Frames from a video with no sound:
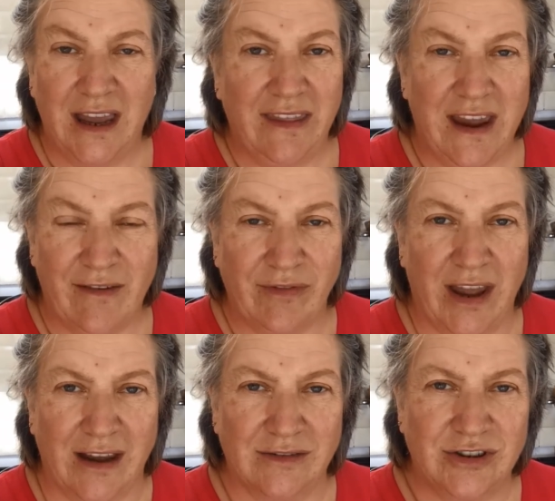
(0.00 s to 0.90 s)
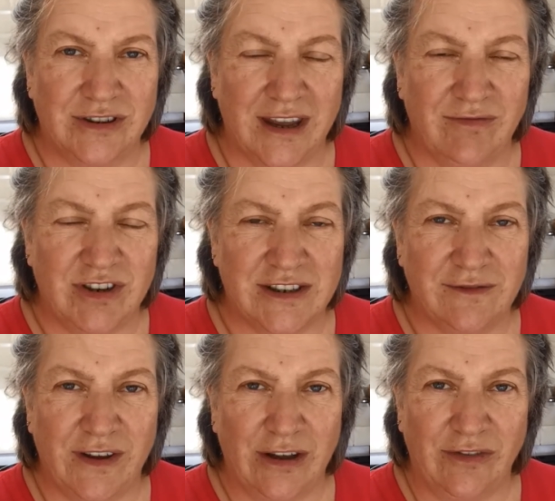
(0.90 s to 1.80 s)
they haven't hatched. They've
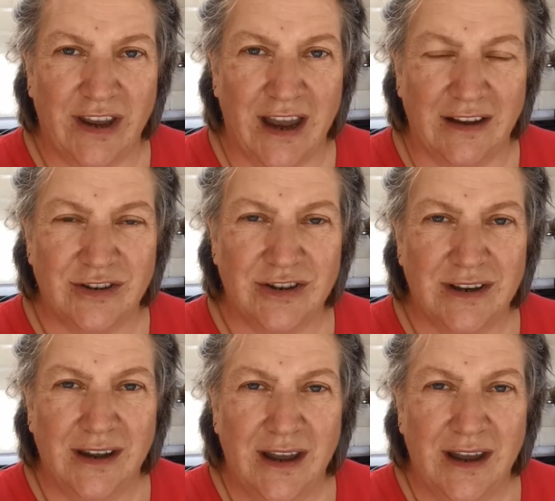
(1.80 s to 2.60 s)
just failed to hatch.